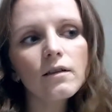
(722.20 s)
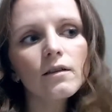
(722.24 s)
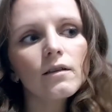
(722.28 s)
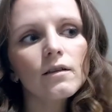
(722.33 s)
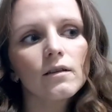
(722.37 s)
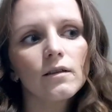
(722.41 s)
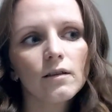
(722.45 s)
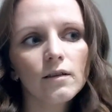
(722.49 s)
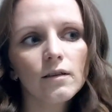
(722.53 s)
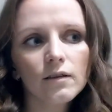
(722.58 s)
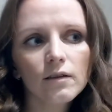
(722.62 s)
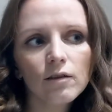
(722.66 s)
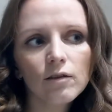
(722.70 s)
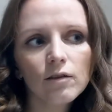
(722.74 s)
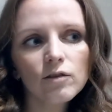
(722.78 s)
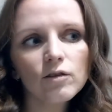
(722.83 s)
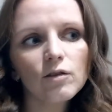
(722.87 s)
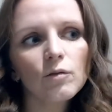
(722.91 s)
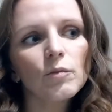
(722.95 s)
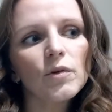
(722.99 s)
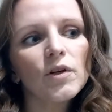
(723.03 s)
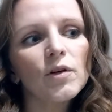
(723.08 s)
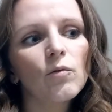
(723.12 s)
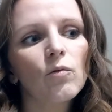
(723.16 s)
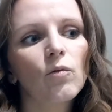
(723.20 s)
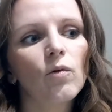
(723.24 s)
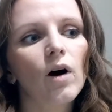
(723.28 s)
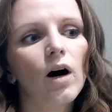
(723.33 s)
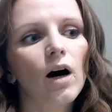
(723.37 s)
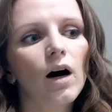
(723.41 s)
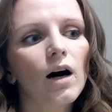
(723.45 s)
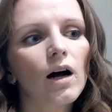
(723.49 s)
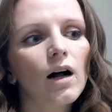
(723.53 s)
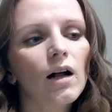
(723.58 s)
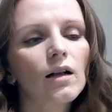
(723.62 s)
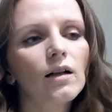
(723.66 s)
It looks a bit
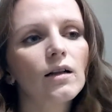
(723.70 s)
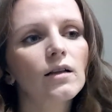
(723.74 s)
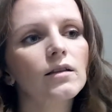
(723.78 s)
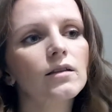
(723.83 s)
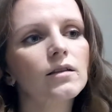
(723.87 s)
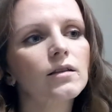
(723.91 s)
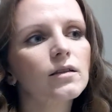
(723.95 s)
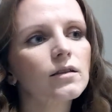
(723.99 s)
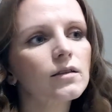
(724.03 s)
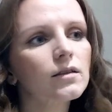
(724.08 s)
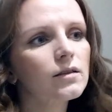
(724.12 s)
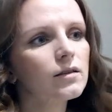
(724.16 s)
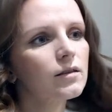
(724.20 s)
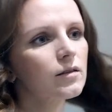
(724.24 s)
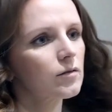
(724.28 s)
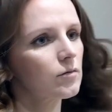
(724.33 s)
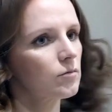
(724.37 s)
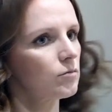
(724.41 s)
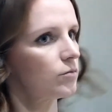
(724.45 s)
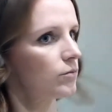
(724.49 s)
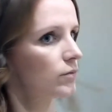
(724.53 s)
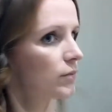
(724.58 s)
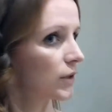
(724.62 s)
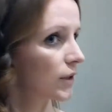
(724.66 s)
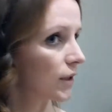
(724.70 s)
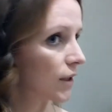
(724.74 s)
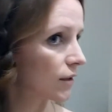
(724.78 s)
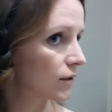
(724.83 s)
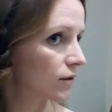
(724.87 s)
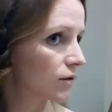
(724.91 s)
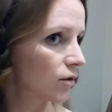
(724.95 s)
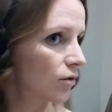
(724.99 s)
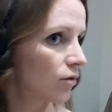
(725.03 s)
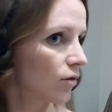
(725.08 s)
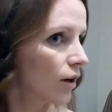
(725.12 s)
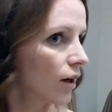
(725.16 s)
wild, but that's
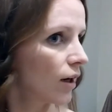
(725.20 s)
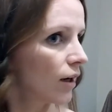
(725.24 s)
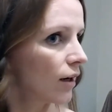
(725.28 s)
alright.